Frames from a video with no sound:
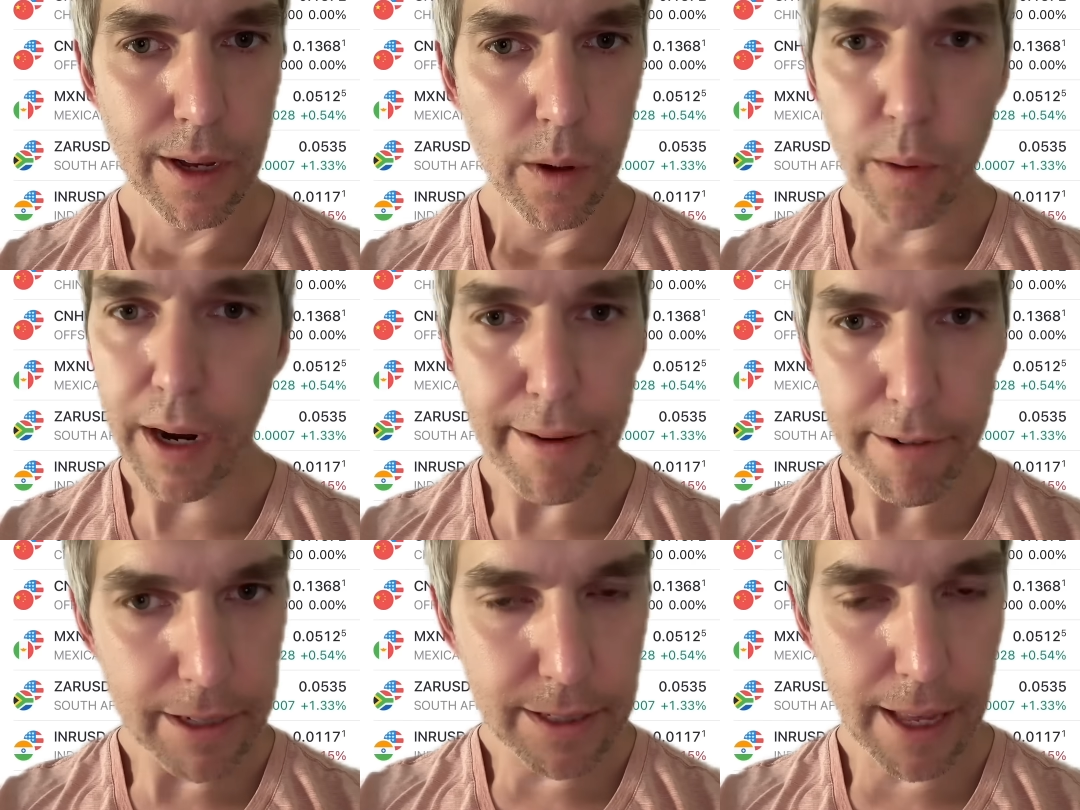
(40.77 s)

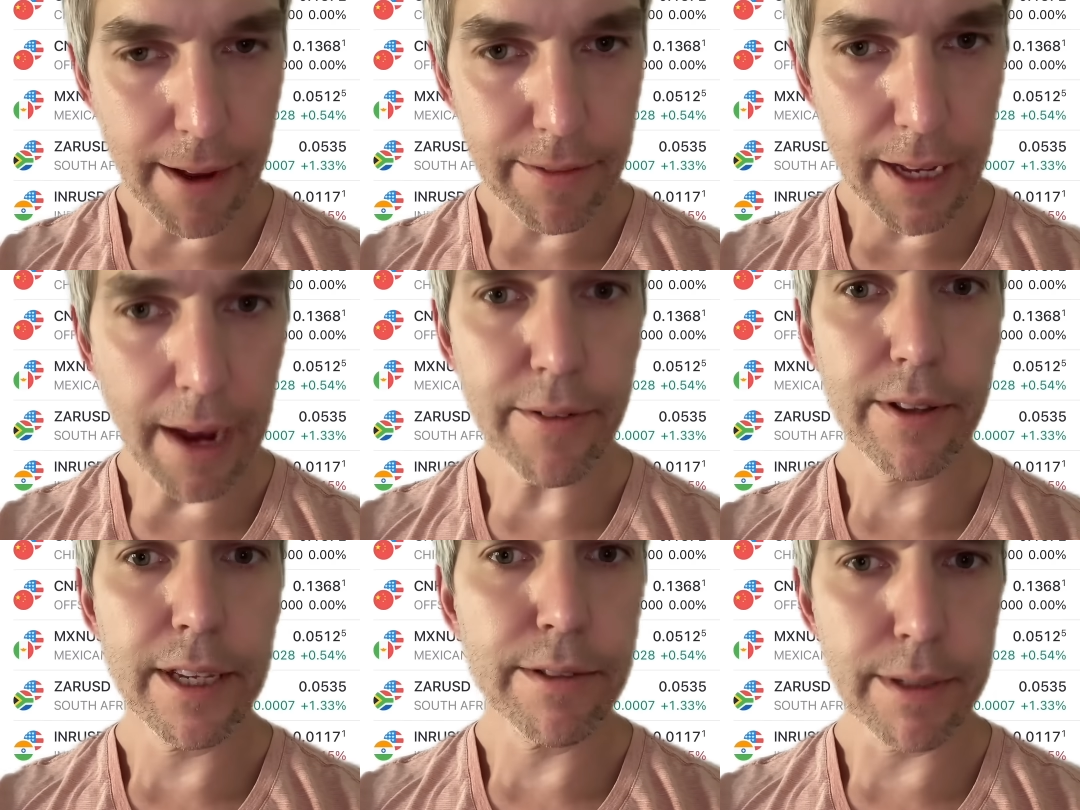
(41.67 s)
whatever is left after
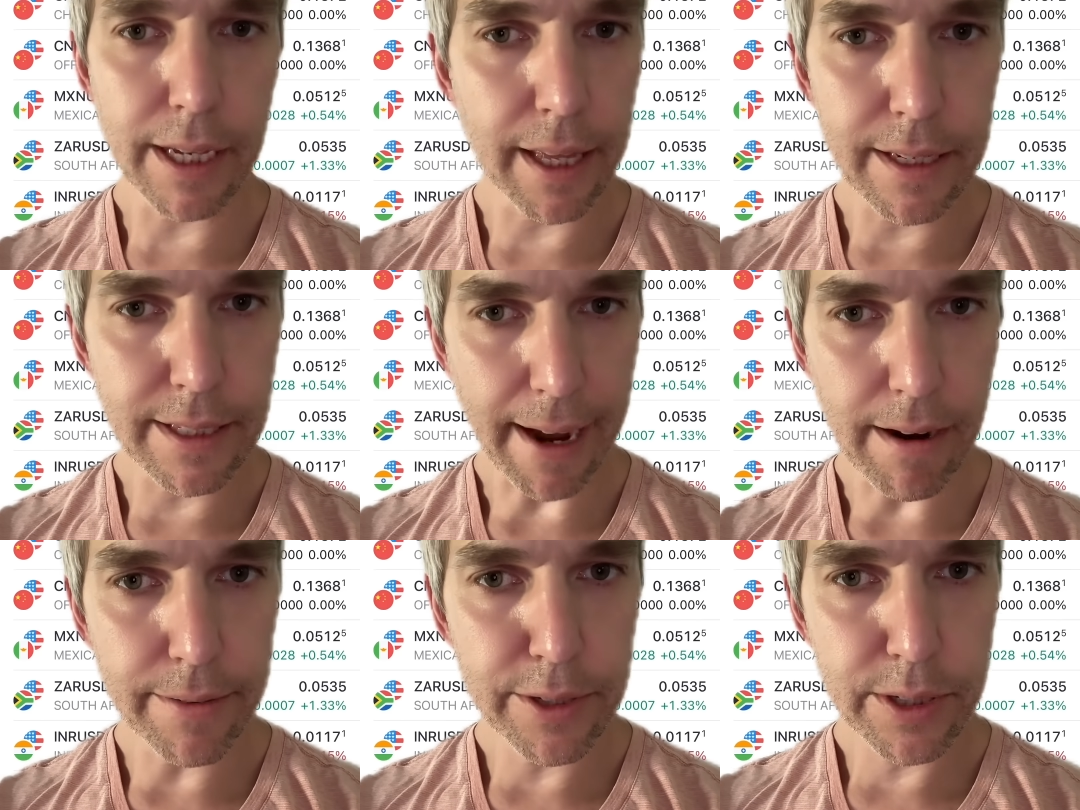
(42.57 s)
these ridiculous
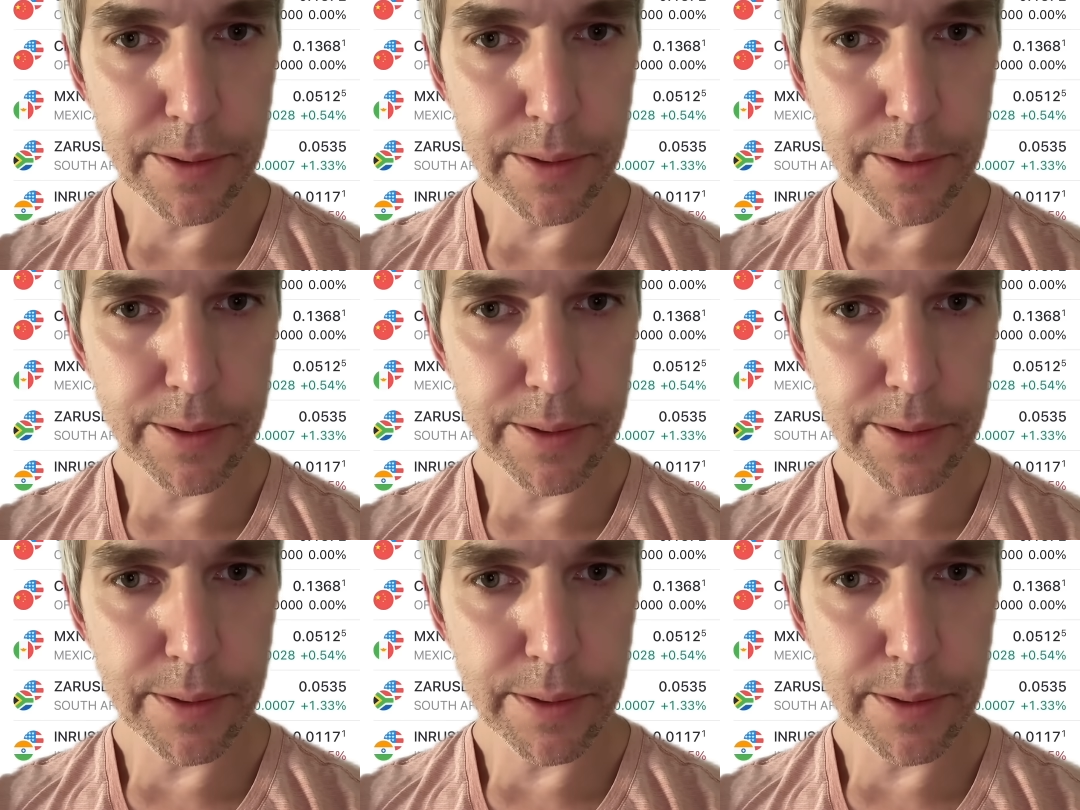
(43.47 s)
tariffs.